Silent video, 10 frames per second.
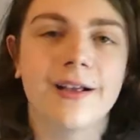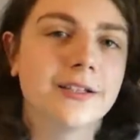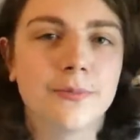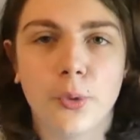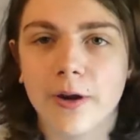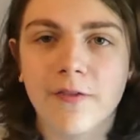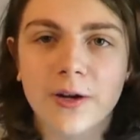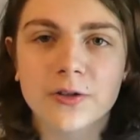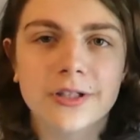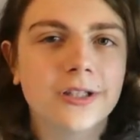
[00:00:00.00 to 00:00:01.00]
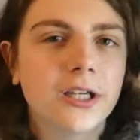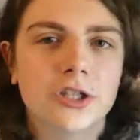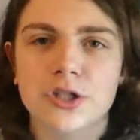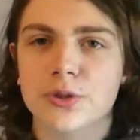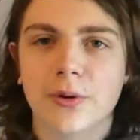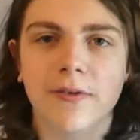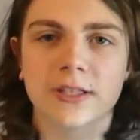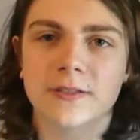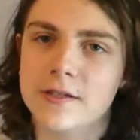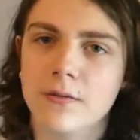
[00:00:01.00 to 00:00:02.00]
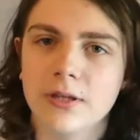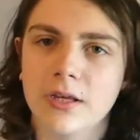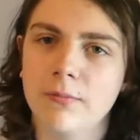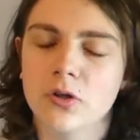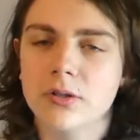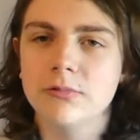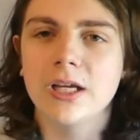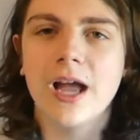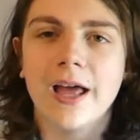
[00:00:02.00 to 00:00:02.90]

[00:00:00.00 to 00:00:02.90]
gets a boyfriend or something, and she sort of has to deal with him or something.